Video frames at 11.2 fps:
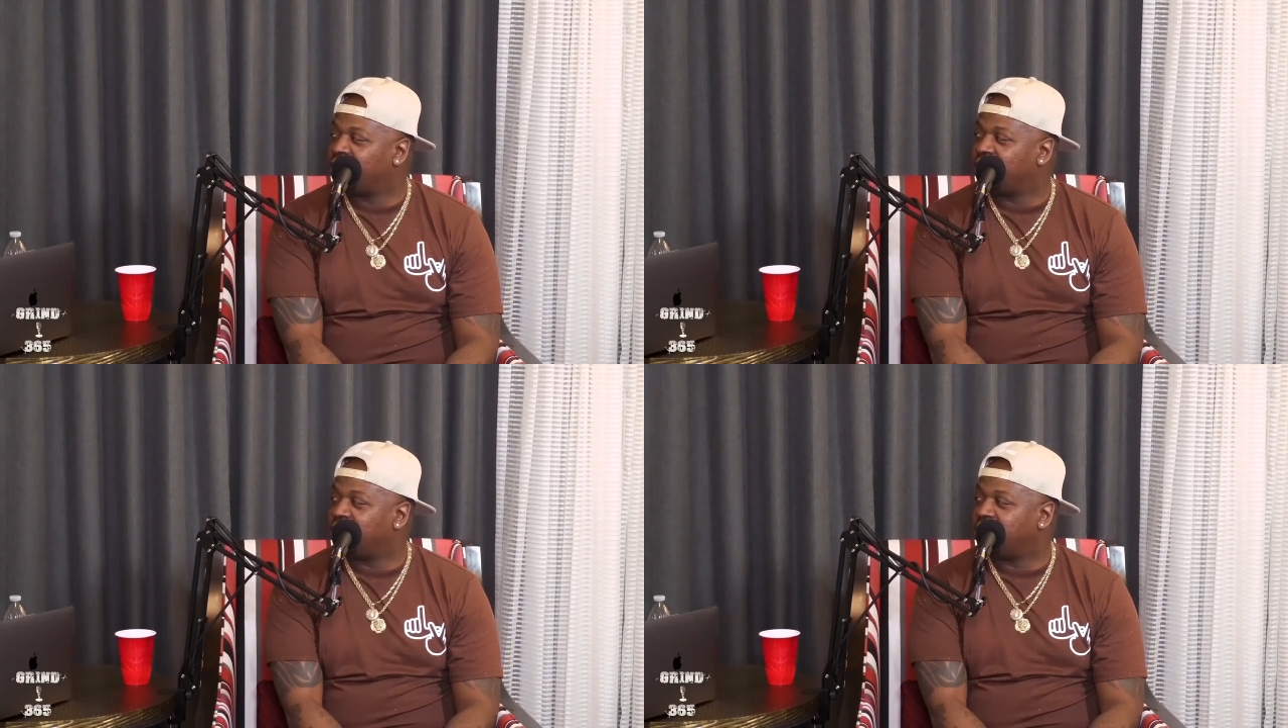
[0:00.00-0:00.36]

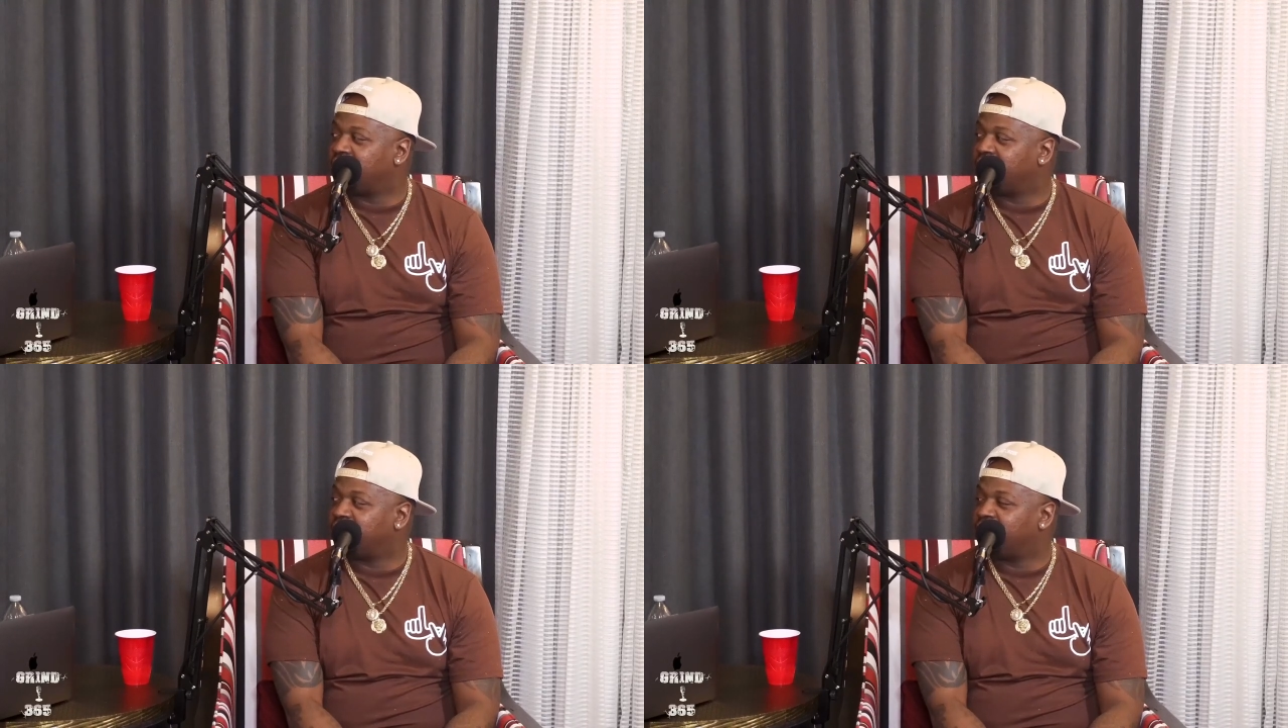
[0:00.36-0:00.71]

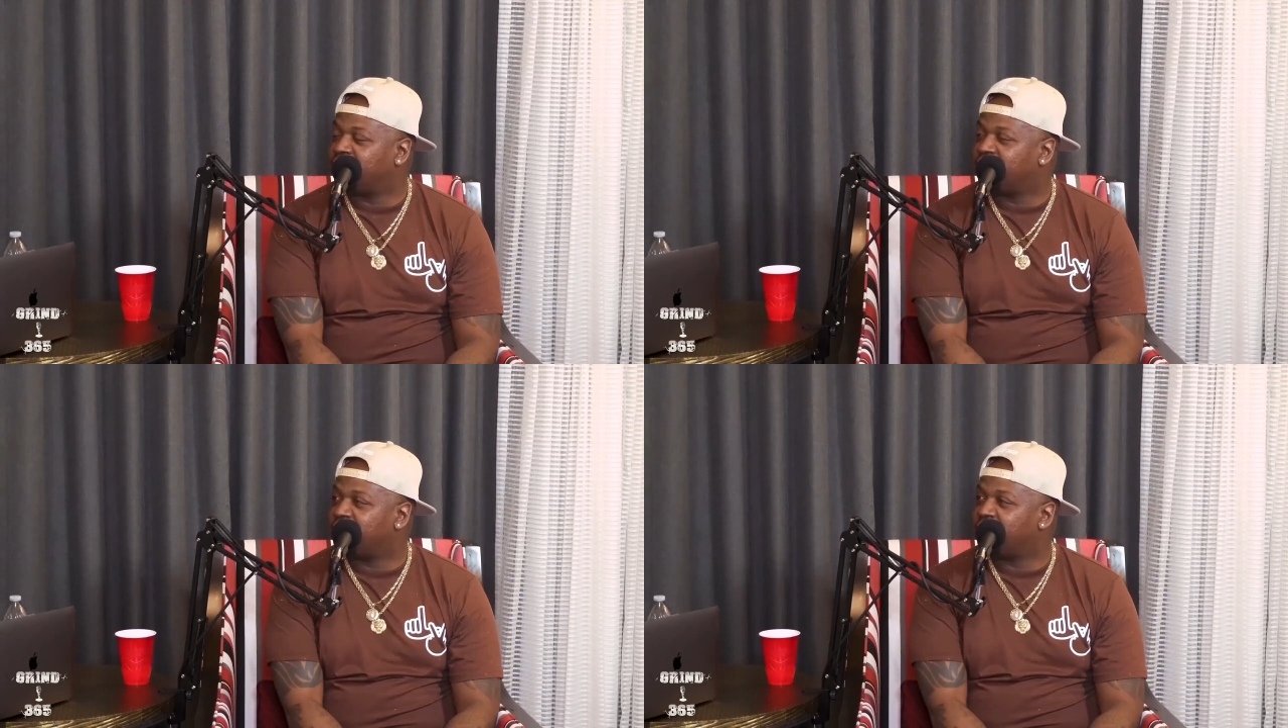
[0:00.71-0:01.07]
Um, right.
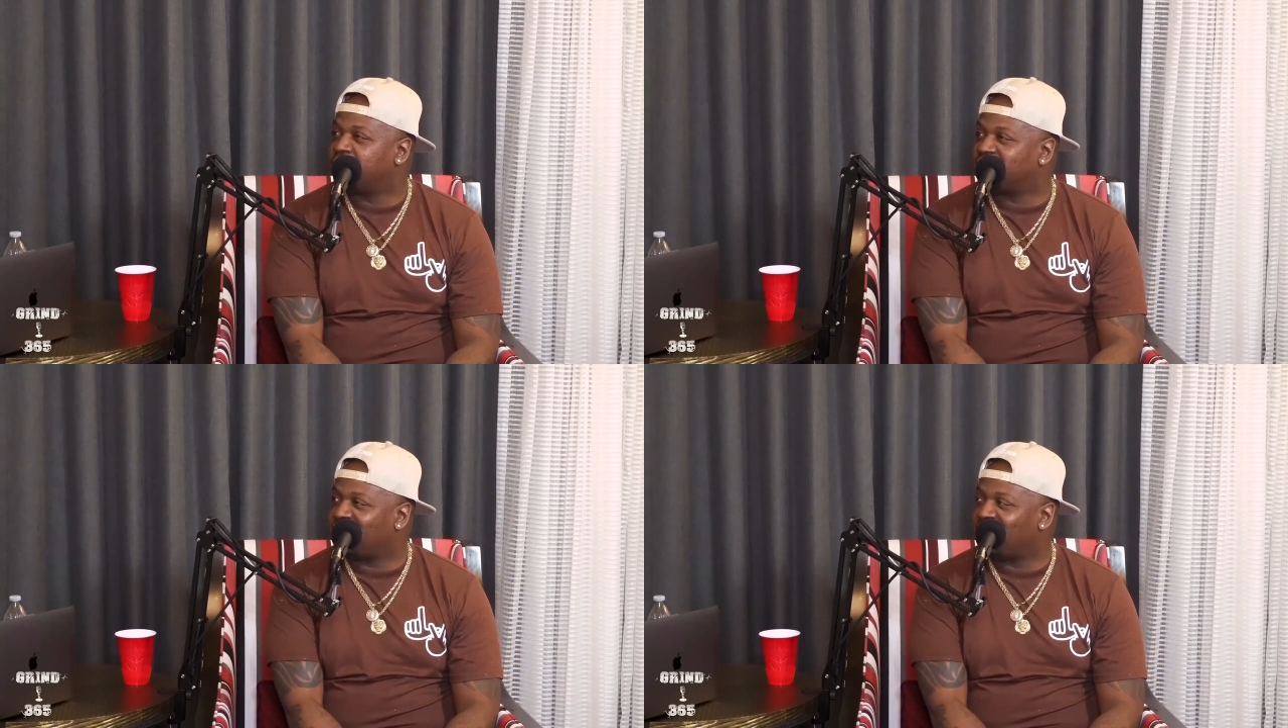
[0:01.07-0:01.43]
Both of
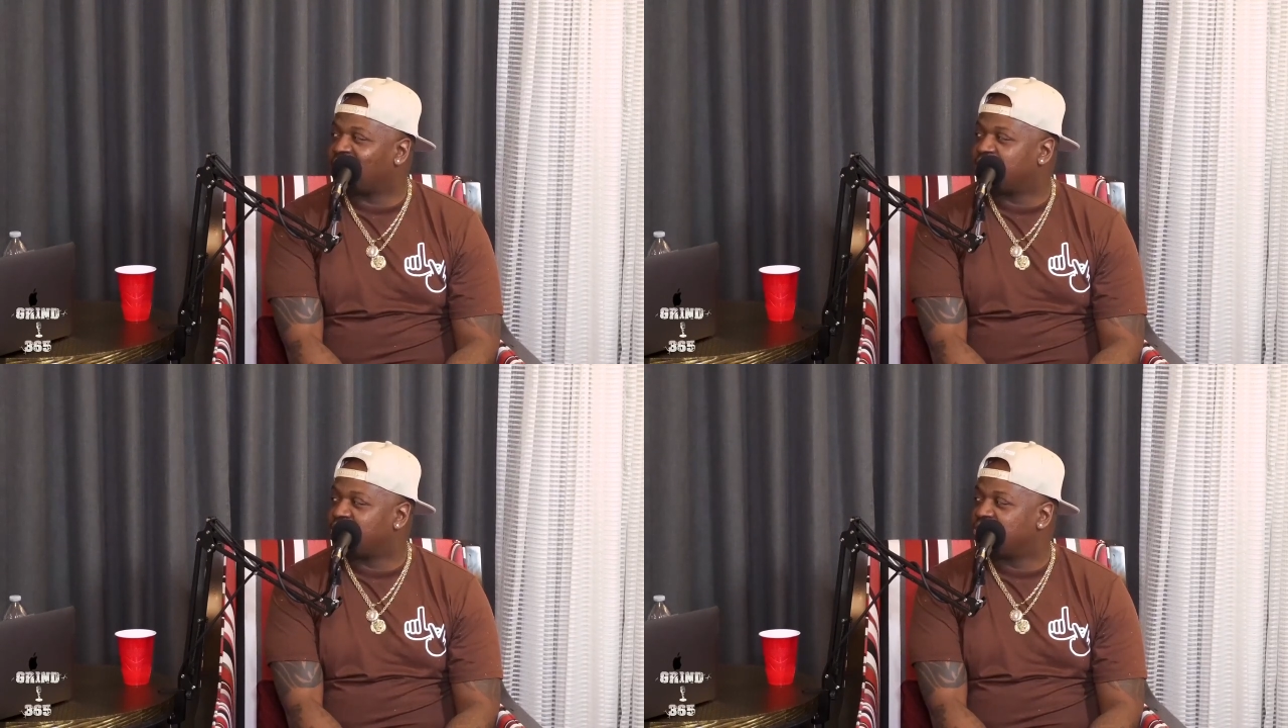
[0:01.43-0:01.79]
them was
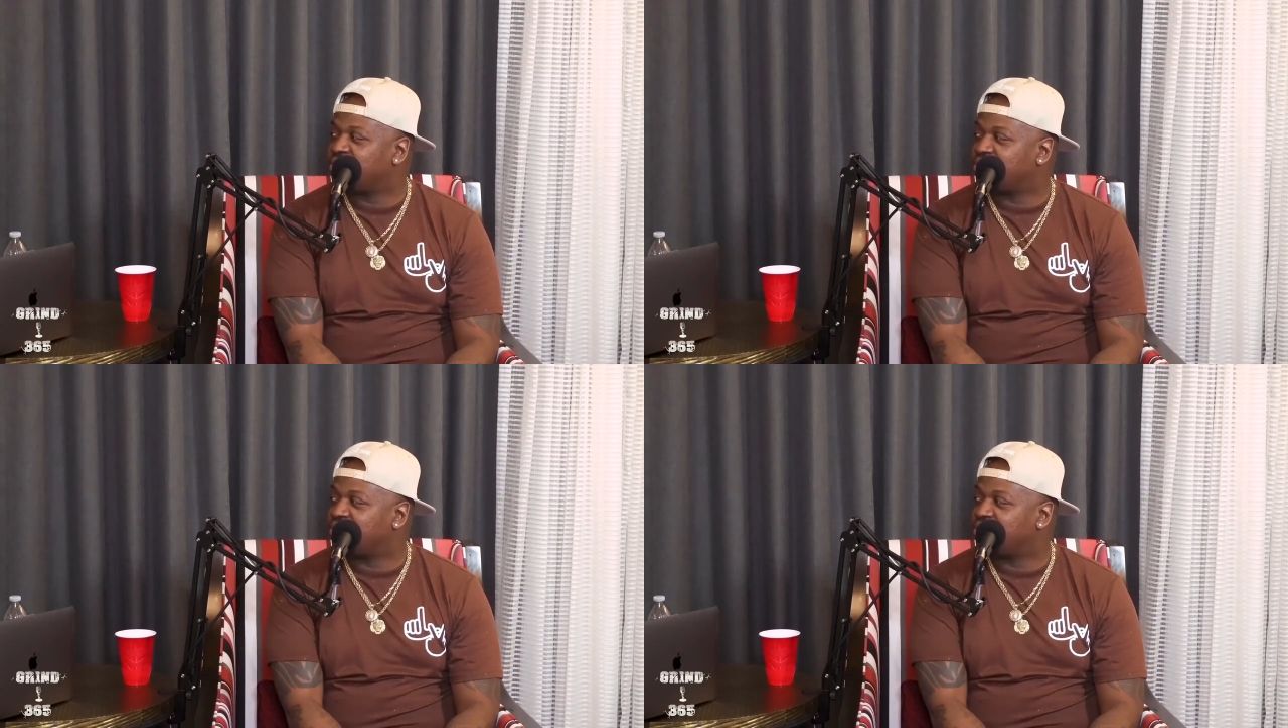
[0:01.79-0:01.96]
iTunes